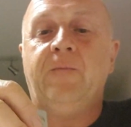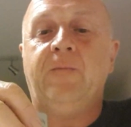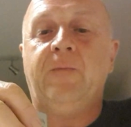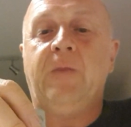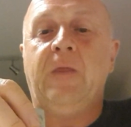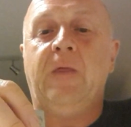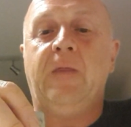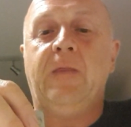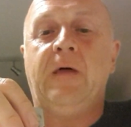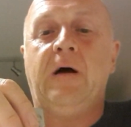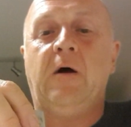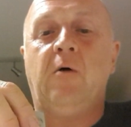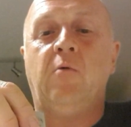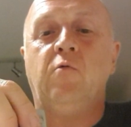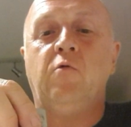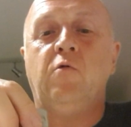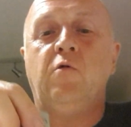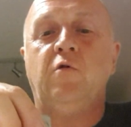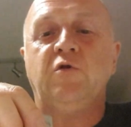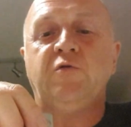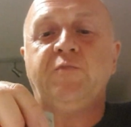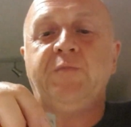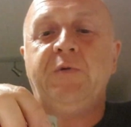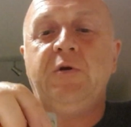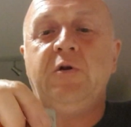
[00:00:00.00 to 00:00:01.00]
that
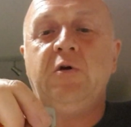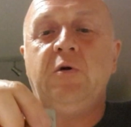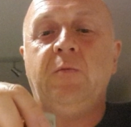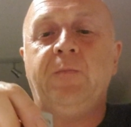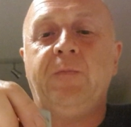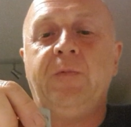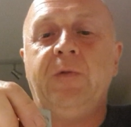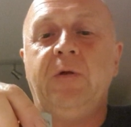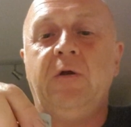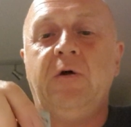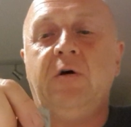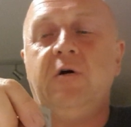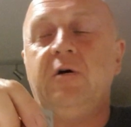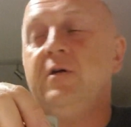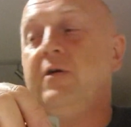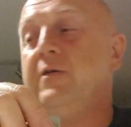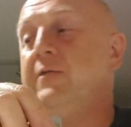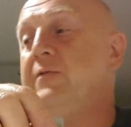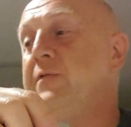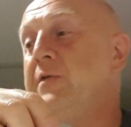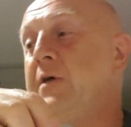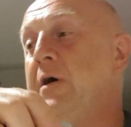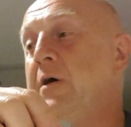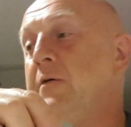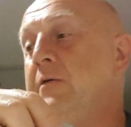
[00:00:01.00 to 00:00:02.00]
wall's been up that I've
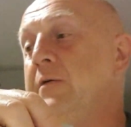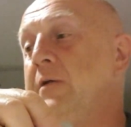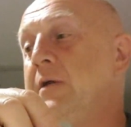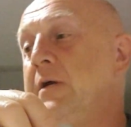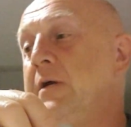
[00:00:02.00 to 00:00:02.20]
known